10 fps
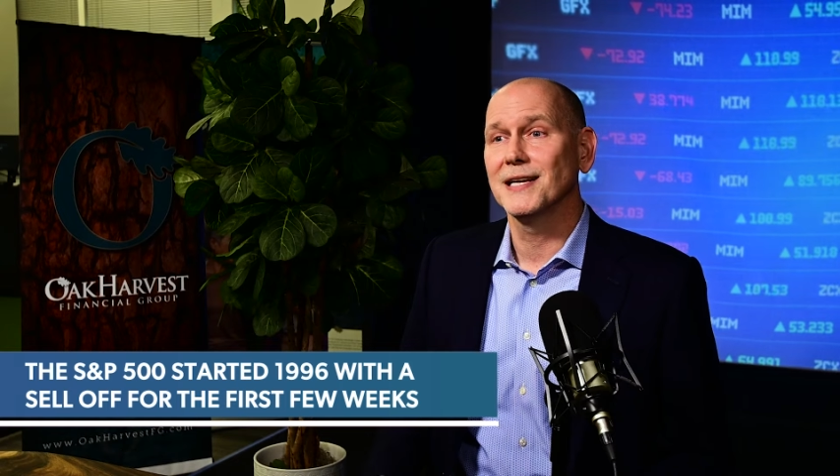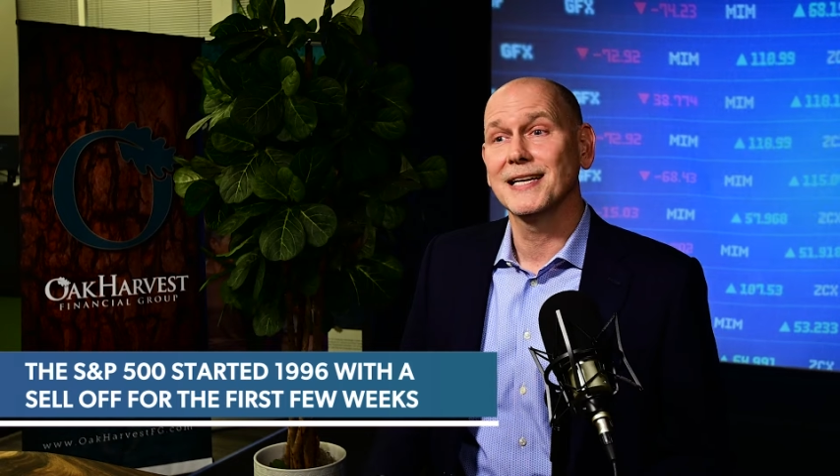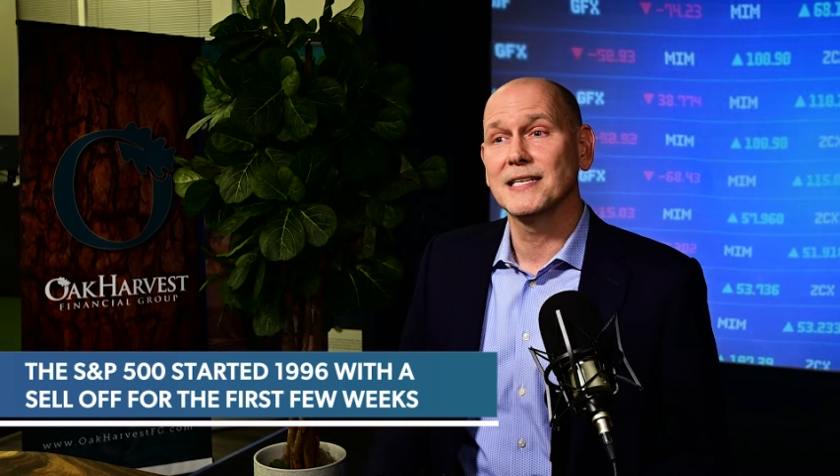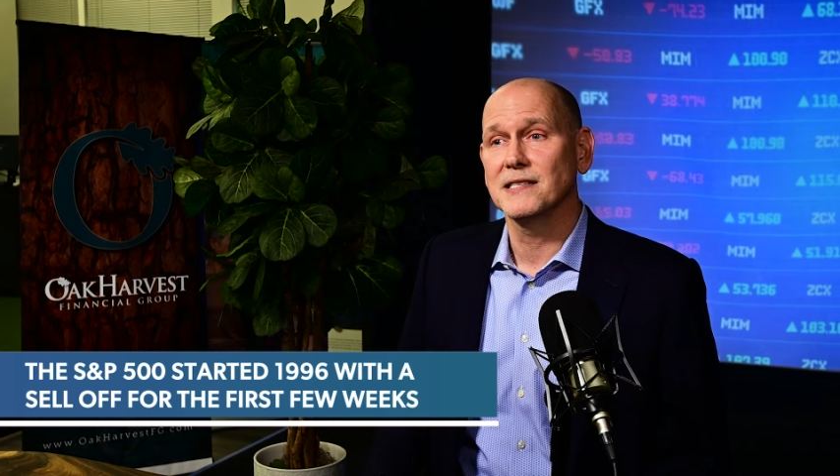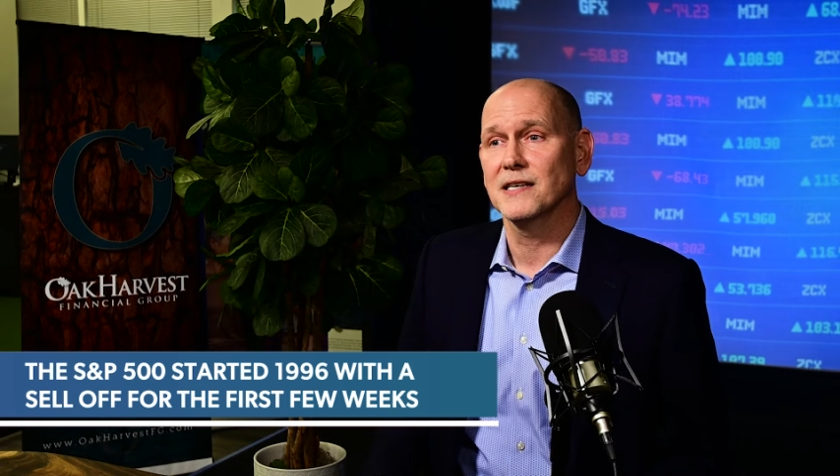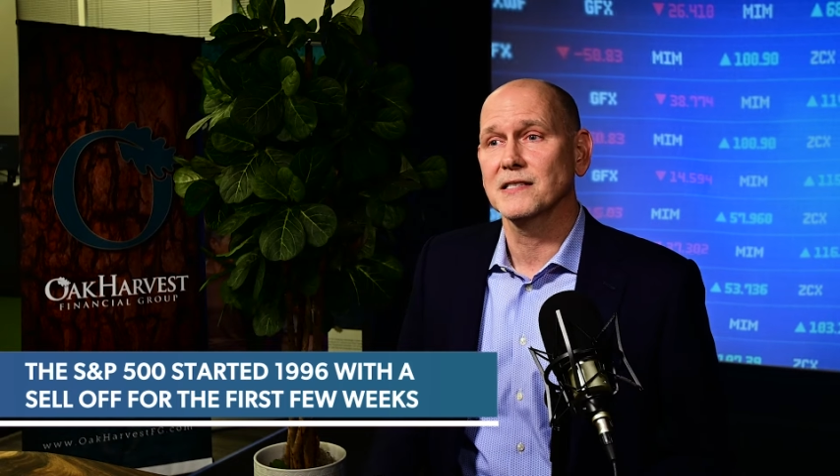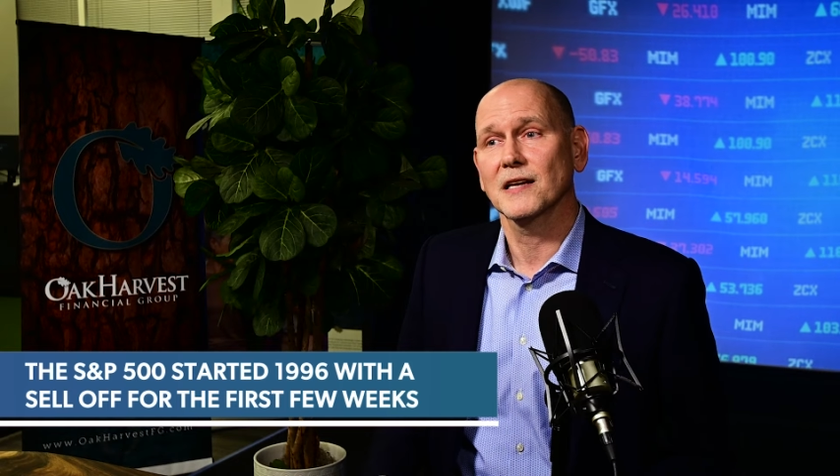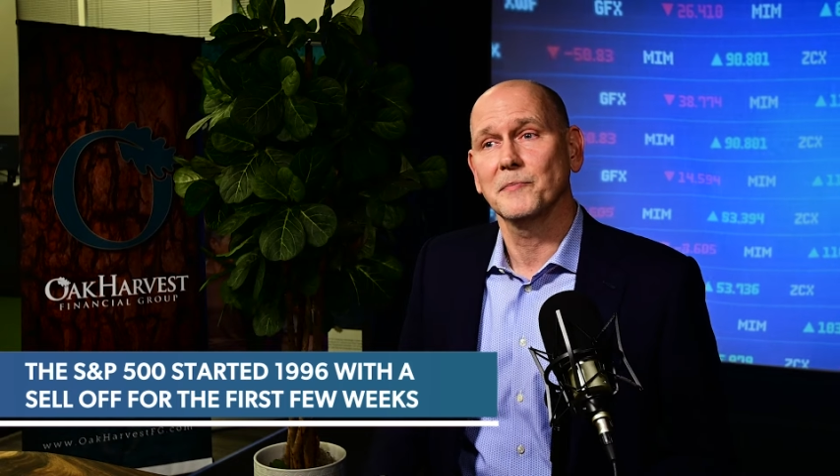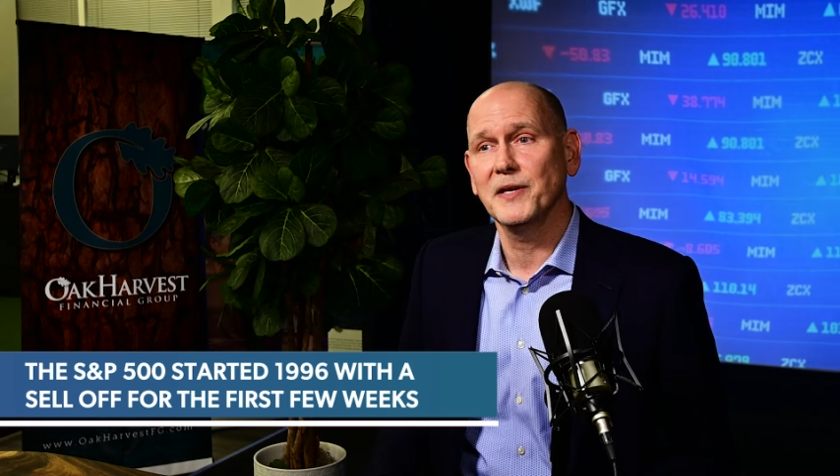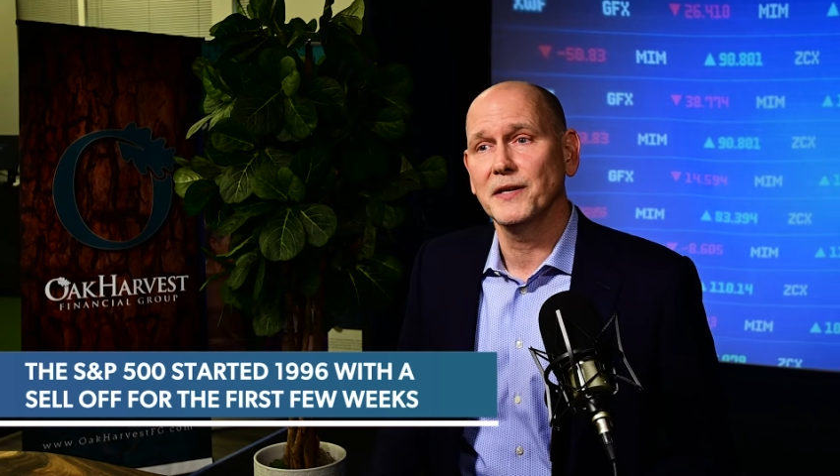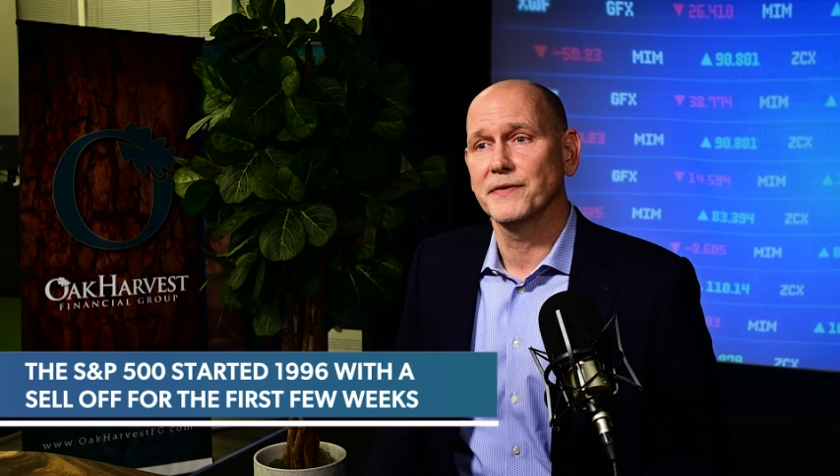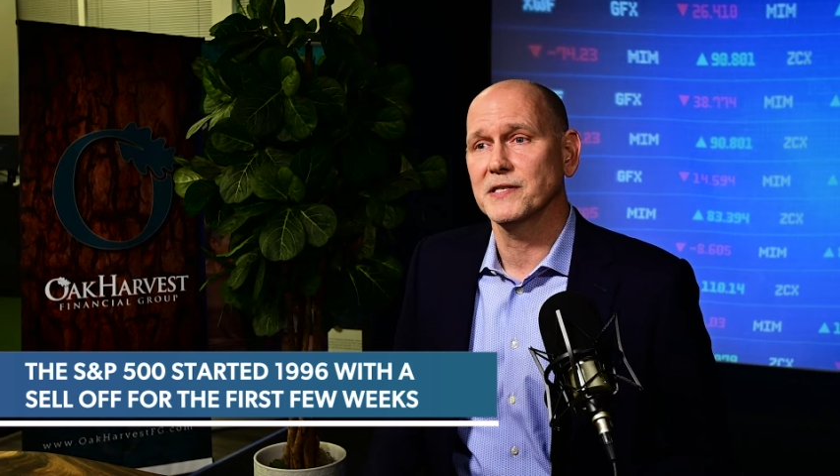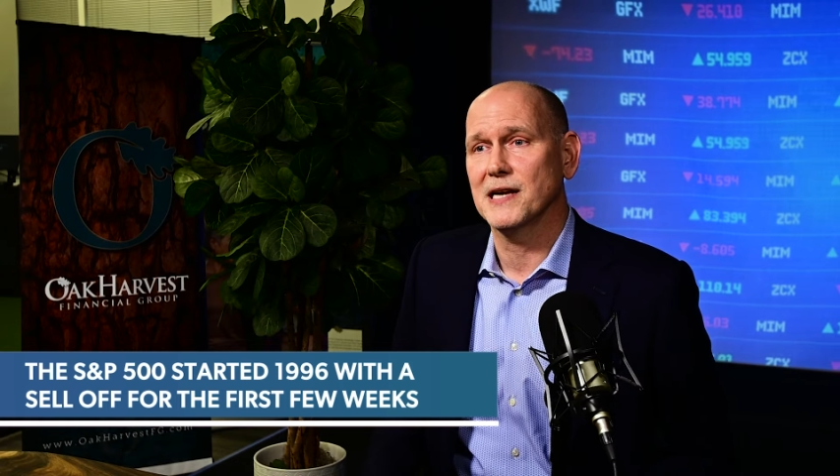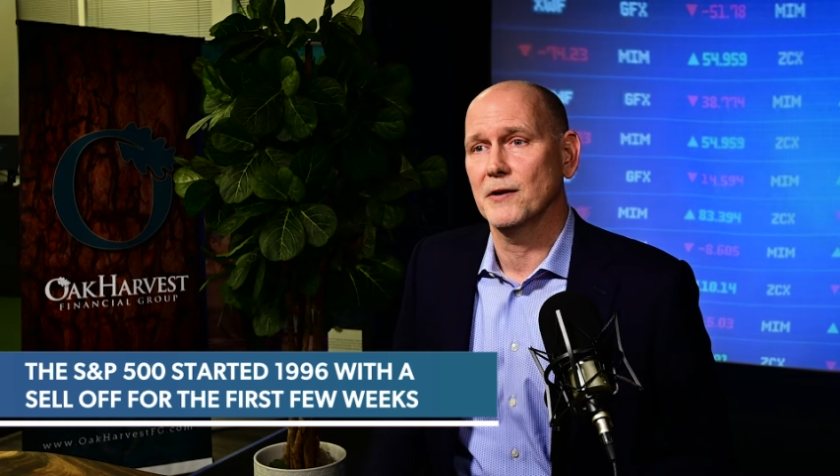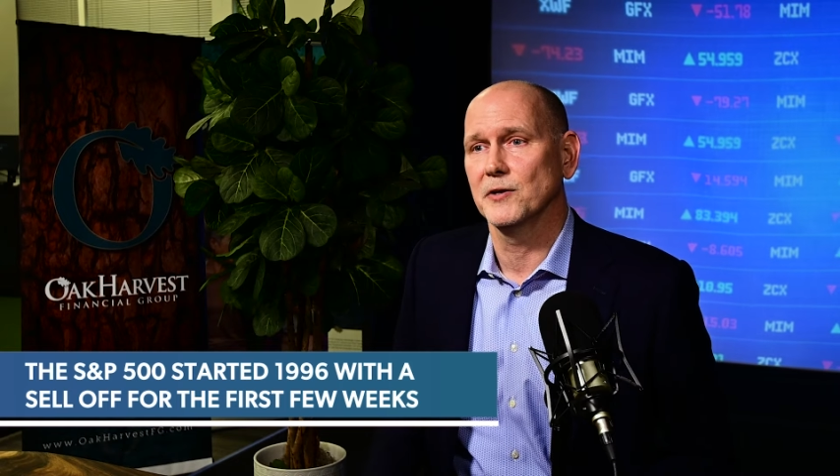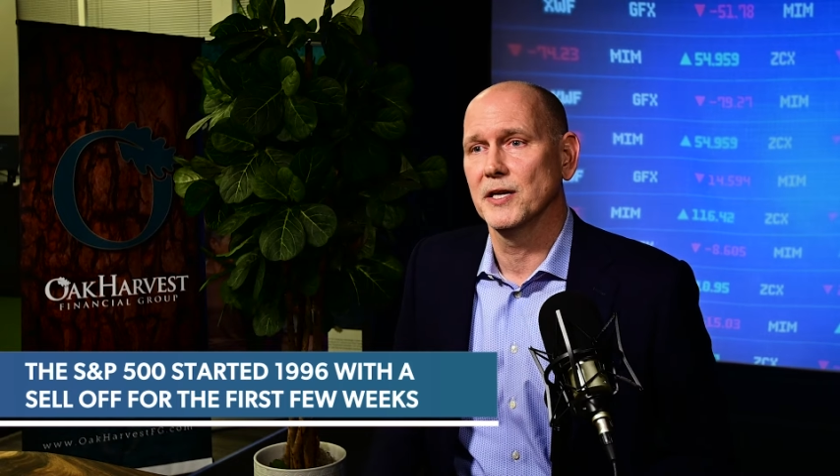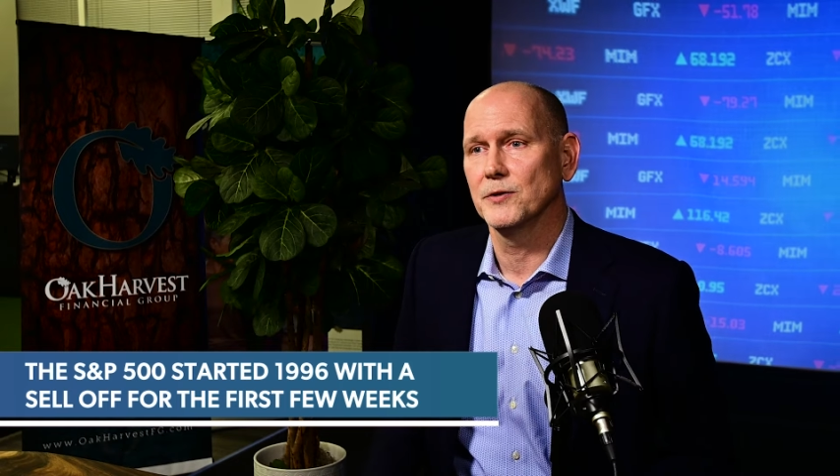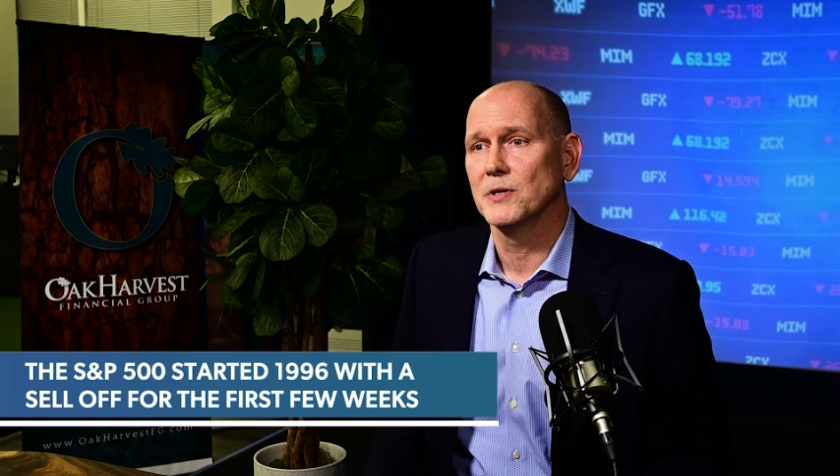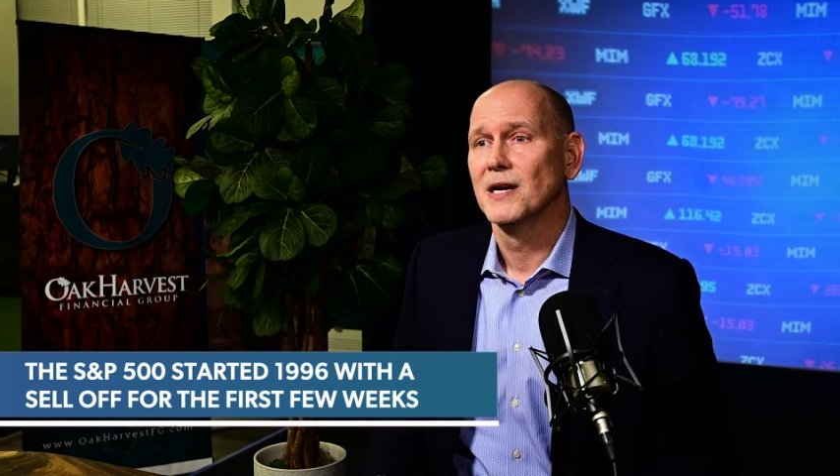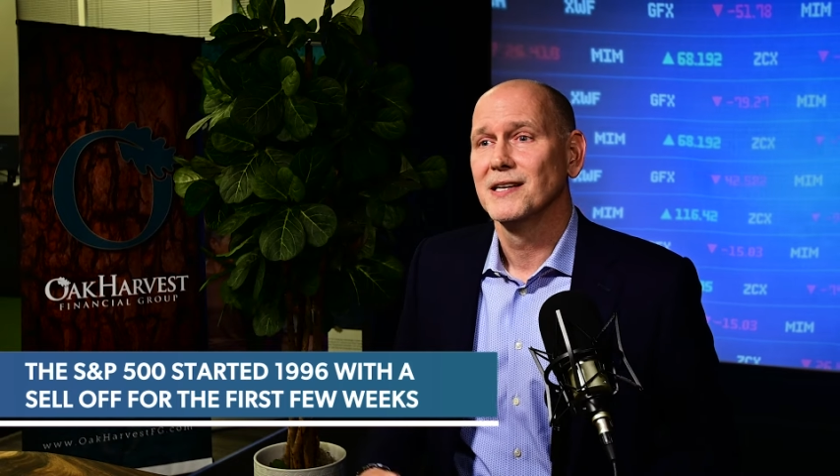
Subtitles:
96 on a bit of a sour note,